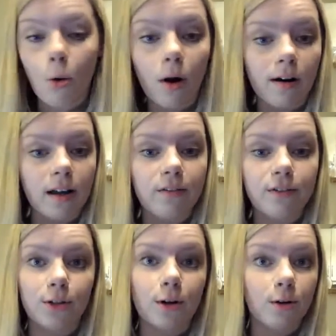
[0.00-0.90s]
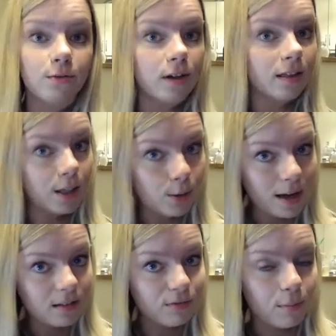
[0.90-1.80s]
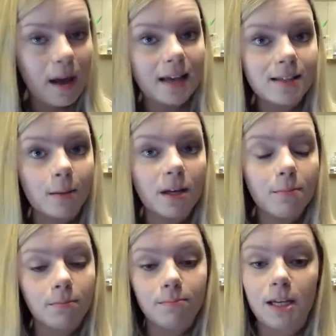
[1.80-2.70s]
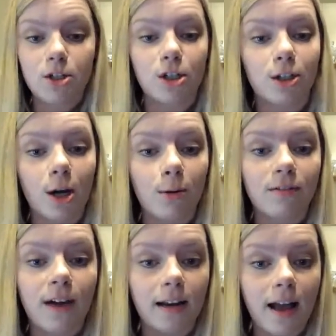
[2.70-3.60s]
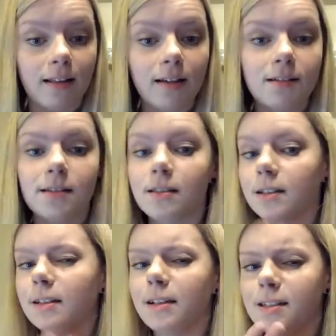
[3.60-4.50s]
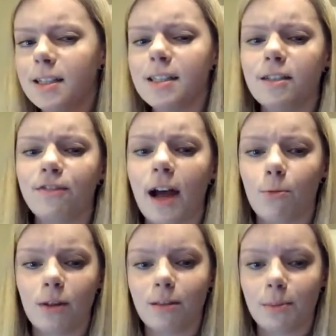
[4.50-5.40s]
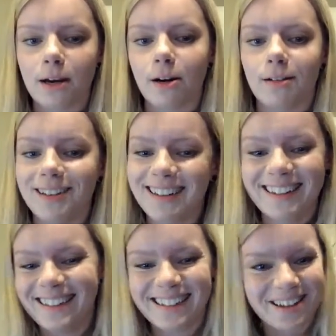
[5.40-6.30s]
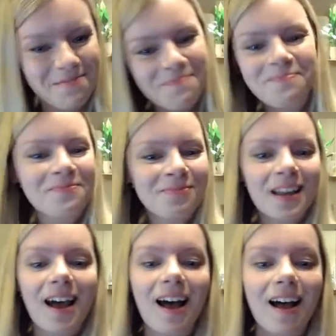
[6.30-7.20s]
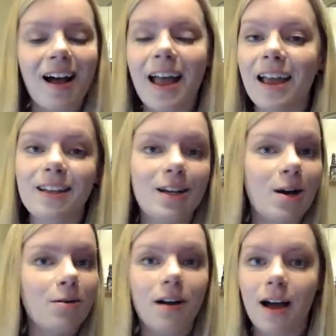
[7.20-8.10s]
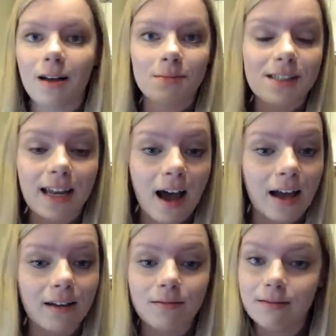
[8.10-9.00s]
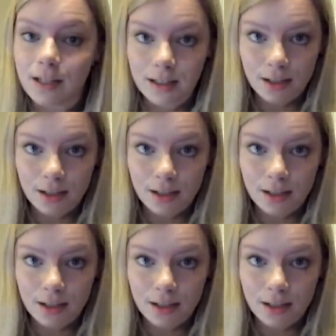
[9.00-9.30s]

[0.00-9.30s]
Or if you're over in the US for Pass Summit, make sure you go and find Alex. He's easy to find with the beard. And, you know, say hi. Like